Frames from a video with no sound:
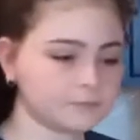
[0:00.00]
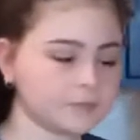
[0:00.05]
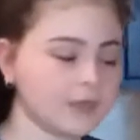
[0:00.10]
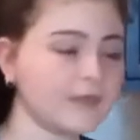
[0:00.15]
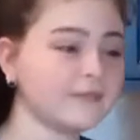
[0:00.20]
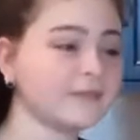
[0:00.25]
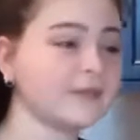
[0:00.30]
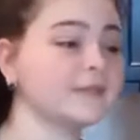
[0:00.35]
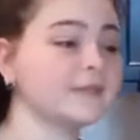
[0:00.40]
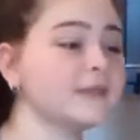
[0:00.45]

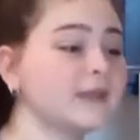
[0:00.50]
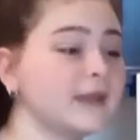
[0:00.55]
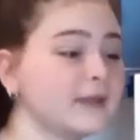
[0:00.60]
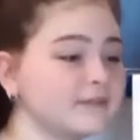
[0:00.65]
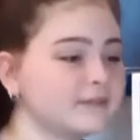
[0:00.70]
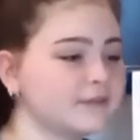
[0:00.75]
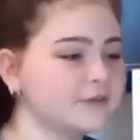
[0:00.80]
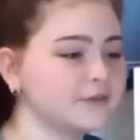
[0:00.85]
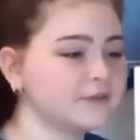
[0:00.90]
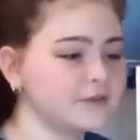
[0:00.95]
And then the
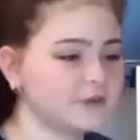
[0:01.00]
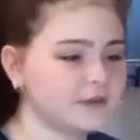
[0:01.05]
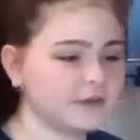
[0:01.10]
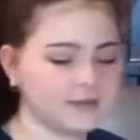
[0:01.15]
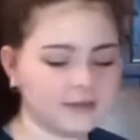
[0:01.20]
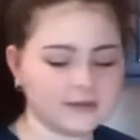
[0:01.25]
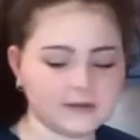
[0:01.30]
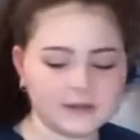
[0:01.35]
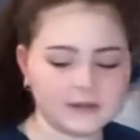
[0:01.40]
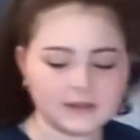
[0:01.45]
next
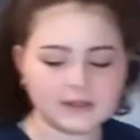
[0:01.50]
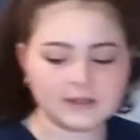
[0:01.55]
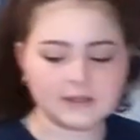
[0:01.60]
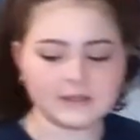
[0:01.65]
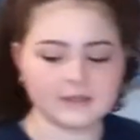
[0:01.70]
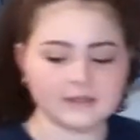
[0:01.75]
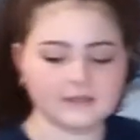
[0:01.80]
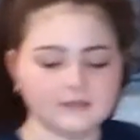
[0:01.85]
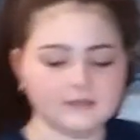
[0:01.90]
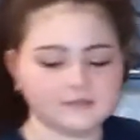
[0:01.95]
ingredient
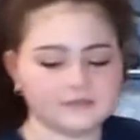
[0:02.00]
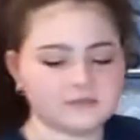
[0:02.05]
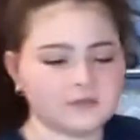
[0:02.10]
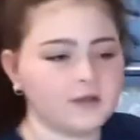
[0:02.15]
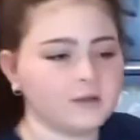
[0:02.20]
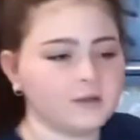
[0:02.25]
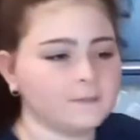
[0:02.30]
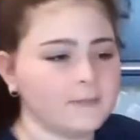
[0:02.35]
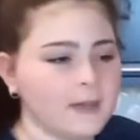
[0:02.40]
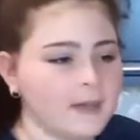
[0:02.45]
is
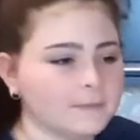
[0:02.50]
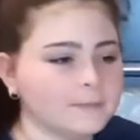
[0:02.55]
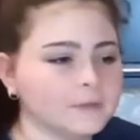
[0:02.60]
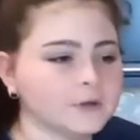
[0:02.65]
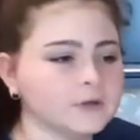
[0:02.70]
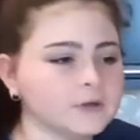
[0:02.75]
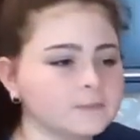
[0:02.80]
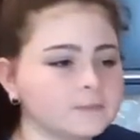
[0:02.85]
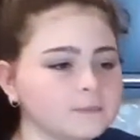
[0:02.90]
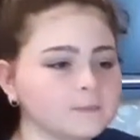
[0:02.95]

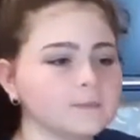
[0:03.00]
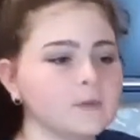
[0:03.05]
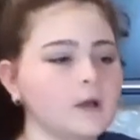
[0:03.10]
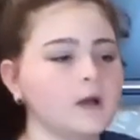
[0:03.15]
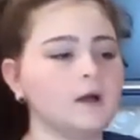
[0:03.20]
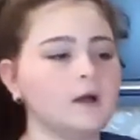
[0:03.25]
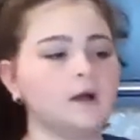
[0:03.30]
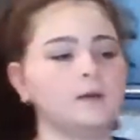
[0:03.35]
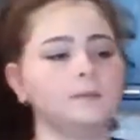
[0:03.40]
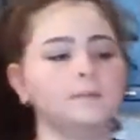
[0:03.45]
pepper.
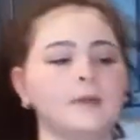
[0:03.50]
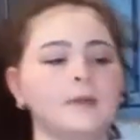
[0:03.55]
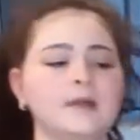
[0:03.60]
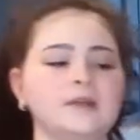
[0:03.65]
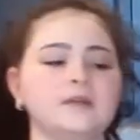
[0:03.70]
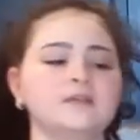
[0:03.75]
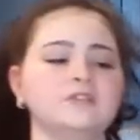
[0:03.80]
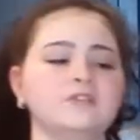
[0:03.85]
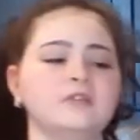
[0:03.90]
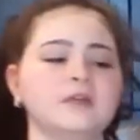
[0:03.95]

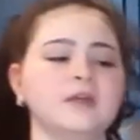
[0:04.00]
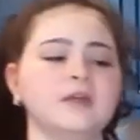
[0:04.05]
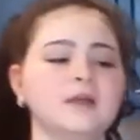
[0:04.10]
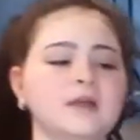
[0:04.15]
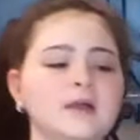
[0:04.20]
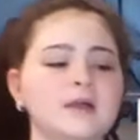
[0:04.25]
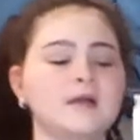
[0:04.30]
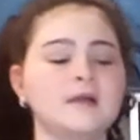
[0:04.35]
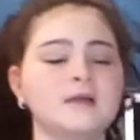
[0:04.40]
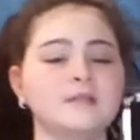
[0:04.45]

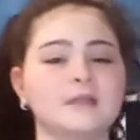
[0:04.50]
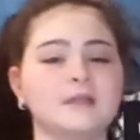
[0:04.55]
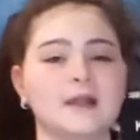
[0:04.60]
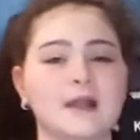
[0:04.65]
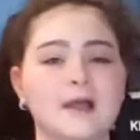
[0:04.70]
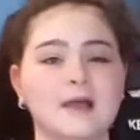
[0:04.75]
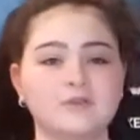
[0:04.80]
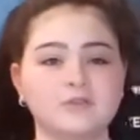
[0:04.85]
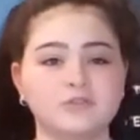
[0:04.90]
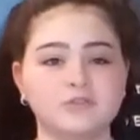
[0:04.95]
Anything that
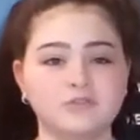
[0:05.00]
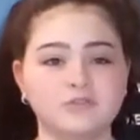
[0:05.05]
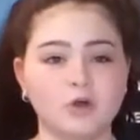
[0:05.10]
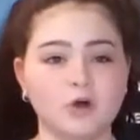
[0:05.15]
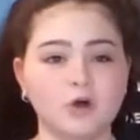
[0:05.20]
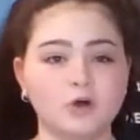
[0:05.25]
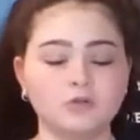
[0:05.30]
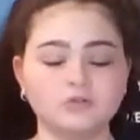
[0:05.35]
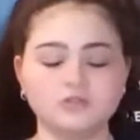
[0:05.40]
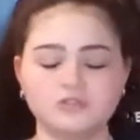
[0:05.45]
has
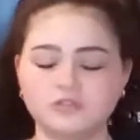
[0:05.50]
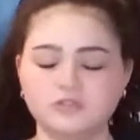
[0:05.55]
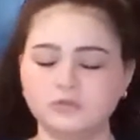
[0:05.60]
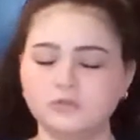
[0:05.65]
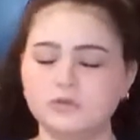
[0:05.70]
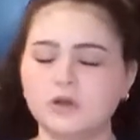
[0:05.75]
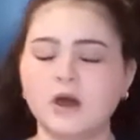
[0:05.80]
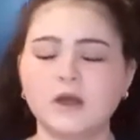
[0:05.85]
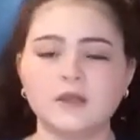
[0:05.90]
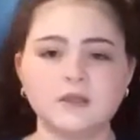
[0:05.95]
salt, do
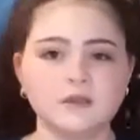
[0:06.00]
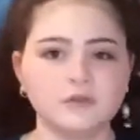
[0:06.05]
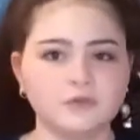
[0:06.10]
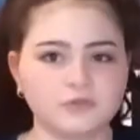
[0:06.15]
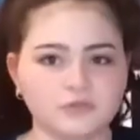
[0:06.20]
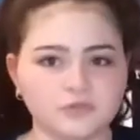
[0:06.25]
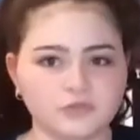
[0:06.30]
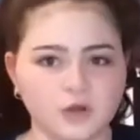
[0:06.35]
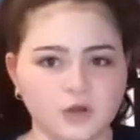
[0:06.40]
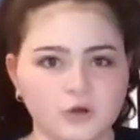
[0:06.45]
not
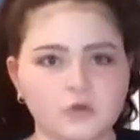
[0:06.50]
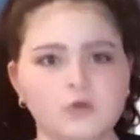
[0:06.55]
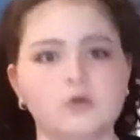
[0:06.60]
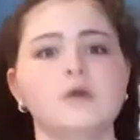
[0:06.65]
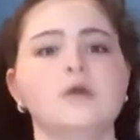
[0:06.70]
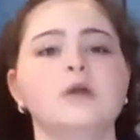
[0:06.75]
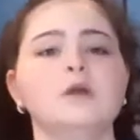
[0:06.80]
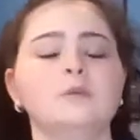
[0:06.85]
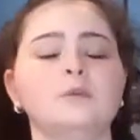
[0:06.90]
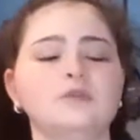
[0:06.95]
use salt.
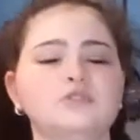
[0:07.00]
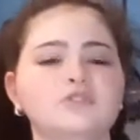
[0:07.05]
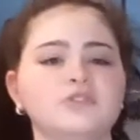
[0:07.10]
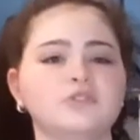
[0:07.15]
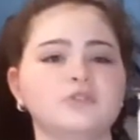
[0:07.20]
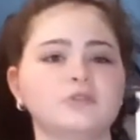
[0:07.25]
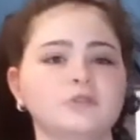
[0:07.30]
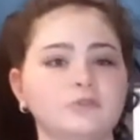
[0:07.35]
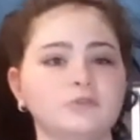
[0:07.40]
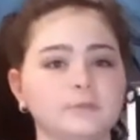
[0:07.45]
We just
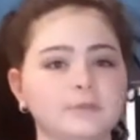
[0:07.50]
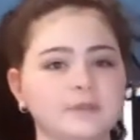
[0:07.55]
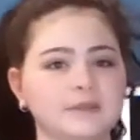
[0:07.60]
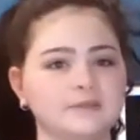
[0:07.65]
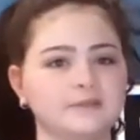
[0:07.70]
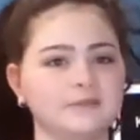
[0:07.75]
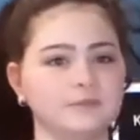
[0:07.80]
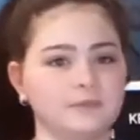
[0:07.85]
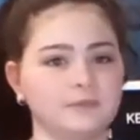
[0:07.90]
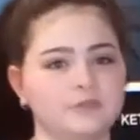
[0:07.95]

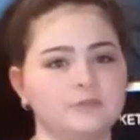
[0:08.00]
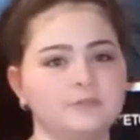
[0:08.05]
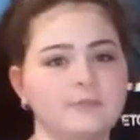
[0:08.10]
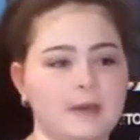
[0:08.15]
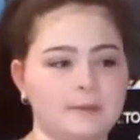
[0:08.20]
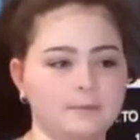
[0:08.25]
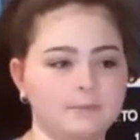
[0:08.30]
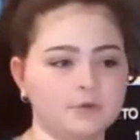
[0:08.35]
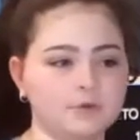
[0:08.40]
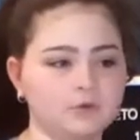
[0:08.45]
replace it with
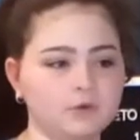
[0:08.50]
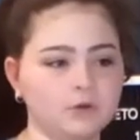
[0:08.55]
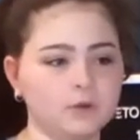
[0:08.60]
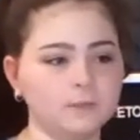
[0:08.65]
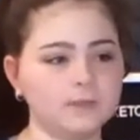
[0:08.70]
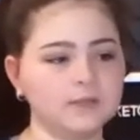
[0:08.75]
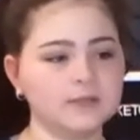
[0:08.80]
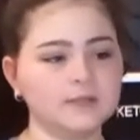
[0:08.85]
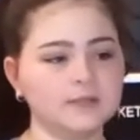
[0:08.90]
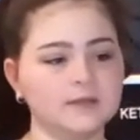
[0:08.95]
pepper
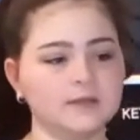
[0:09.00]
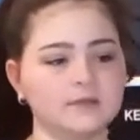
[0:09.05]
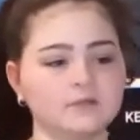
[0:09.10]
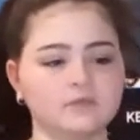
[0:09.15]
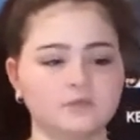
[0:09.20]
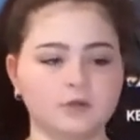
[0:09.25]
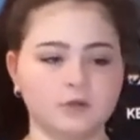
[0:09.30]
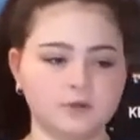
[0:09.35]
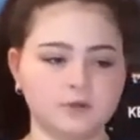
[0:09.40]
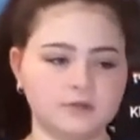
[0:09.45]
normally because
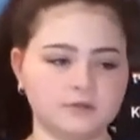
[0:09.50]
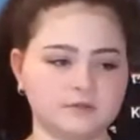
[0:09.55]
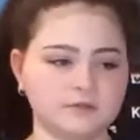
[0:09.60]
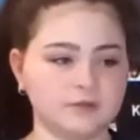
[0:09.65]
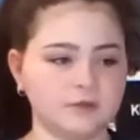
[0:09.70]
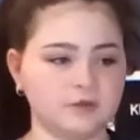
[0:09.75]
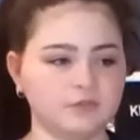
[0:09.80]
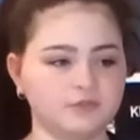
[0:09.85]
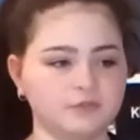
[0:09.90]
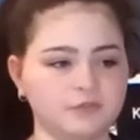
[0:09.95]
salt isn't
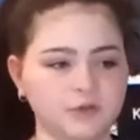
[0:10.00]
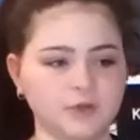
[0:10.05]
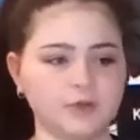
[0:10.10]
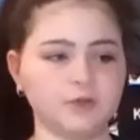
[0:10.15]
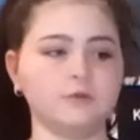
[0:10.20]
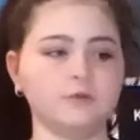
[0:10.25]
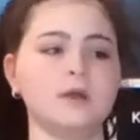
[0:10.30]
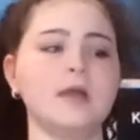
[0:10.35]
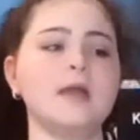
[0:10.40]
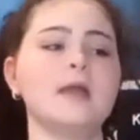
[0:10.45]
good for
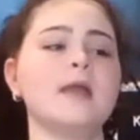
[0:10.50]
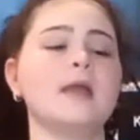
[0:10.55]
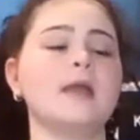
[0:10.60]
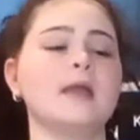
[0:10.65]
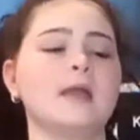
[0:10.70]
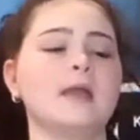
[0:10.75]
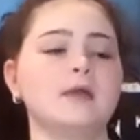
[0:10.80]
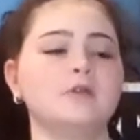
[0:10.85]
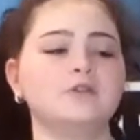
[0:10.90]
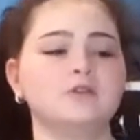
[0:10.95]
you.
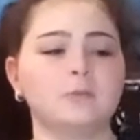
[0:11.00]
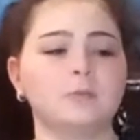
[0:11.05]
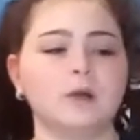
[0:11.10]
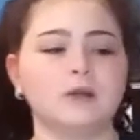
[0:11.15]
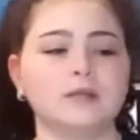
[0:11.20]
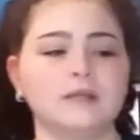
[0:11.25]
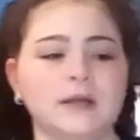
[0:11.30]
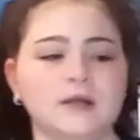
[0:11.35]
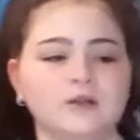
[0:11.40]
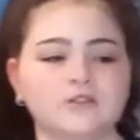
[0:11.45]
And your
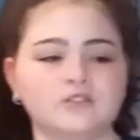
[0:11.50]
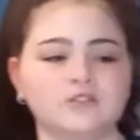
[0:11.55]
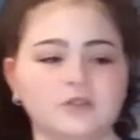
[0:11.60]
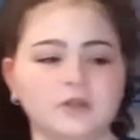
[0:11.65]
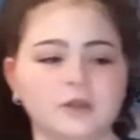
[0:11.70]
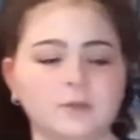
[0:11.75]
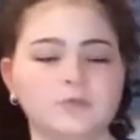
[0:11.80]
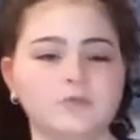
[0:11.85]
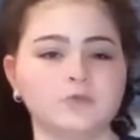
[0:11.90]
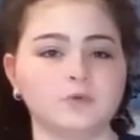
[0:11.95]
body actually
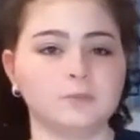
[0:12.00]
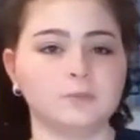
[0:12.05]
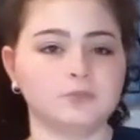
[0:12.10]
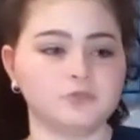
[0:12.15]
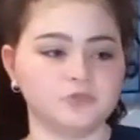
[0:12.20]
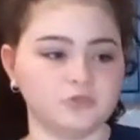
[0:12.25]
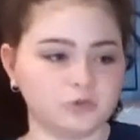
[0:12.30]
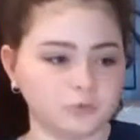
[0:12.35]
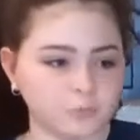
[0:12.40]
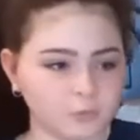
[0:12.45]
absorbs
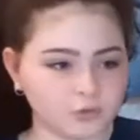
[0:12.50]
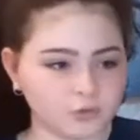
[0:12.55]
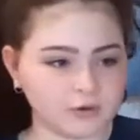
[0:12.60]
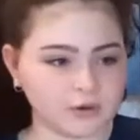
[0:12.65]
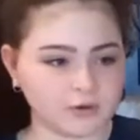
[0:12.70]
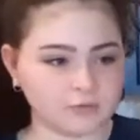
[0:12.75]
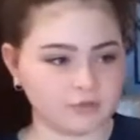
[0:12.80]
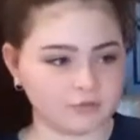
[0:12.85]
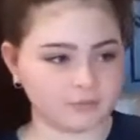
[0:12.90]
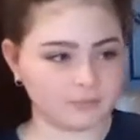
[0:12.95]

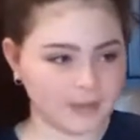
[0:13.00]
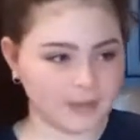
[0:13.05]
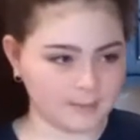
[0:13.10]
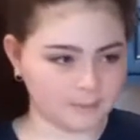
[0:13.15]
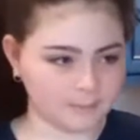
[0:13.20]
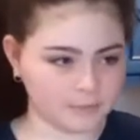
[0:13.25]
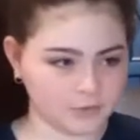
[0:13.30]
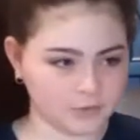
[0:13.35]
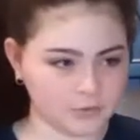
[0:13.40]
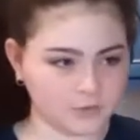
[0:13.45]
turmeric with
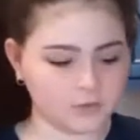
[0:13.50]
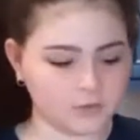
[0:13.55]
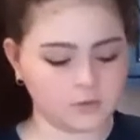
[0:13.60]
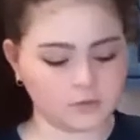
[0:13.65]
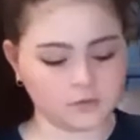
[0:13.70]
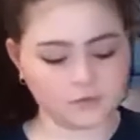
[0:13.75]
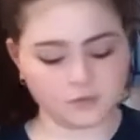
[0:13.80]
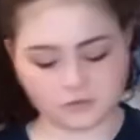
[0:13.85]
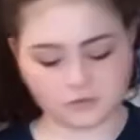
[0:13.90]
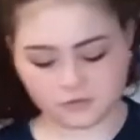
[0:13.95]
pepper.
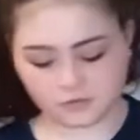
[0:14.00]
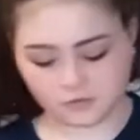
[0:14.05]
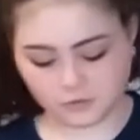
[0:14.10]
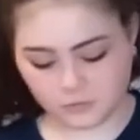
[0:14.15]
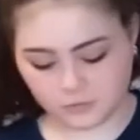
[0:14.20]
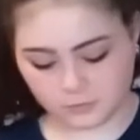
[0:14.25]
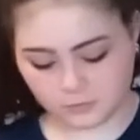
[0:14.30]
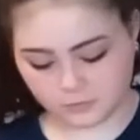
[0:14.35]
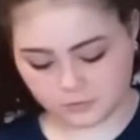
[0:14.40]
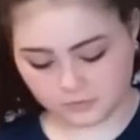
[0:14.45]
So
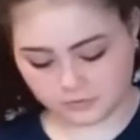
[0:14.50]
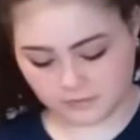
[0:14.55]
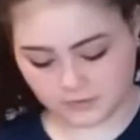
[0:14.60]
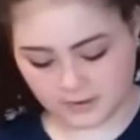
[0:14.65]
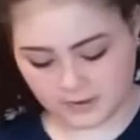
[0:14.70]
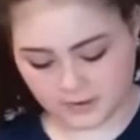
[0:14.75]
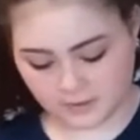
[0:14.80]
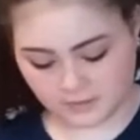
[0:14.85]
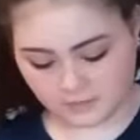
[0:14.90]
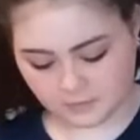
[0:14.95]
we're just going
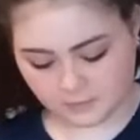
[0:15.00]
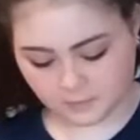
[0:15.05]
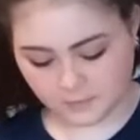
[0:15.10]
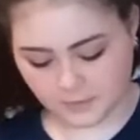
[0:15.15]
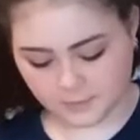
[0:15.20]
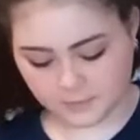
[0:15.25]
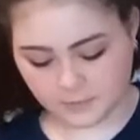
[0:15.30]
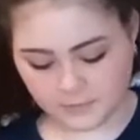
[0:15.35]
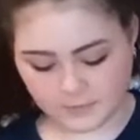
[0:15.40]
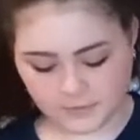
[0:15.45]
to add some
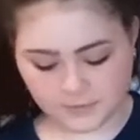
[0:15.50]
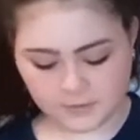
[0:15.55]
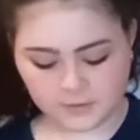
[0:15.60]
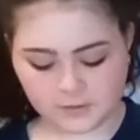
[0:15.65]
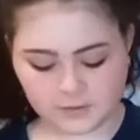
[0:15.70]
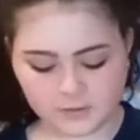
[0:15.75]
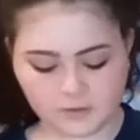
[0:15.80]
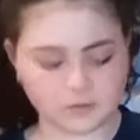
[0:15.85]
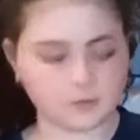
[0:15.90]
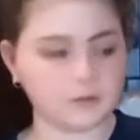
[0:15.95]
pepper in
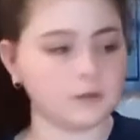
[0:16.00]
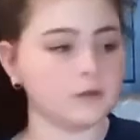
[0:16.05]
there.